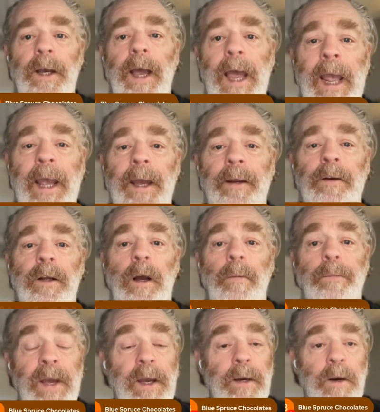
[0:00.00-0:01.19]
and
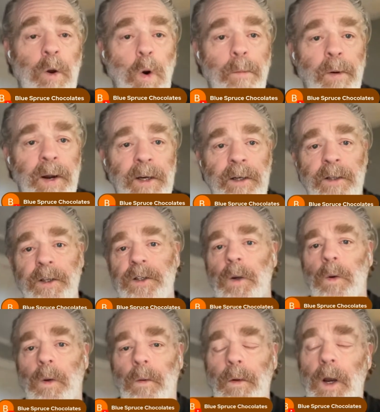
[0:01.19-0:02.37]
be incorporated into
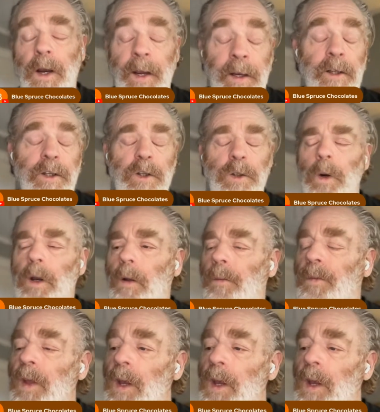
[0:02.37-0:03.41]
the soil.